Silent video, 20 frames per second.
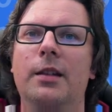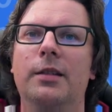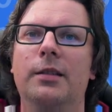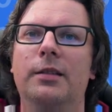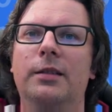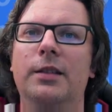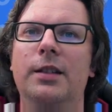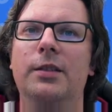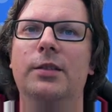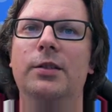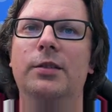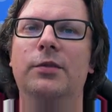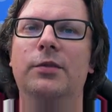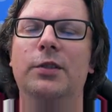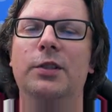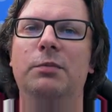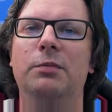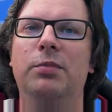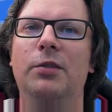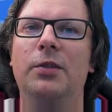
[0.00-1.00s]
Let's go for
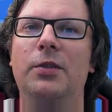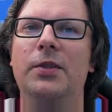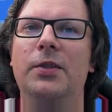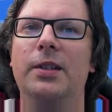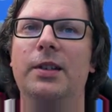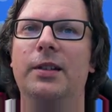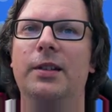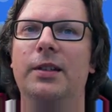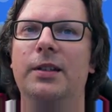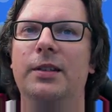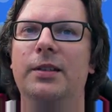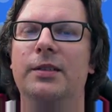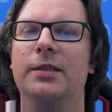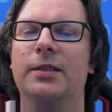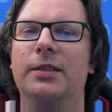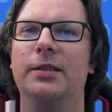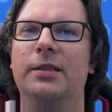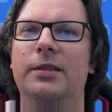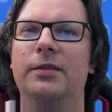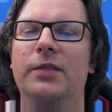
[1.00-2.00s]
the proxy and
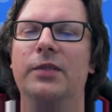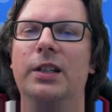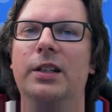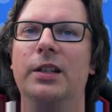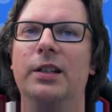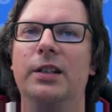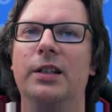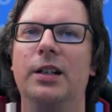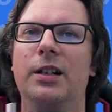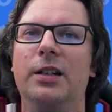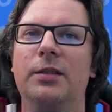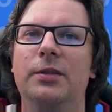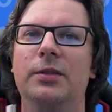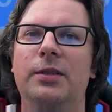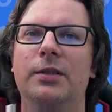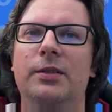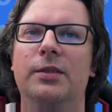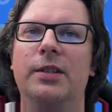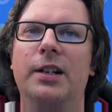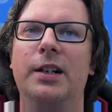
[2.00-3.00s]
we can
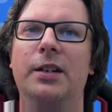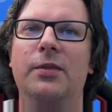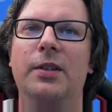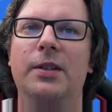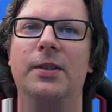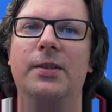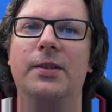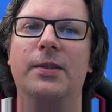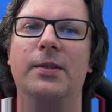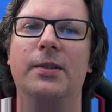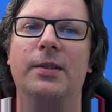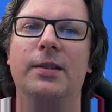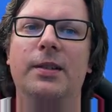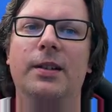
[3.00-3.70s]
counter requests.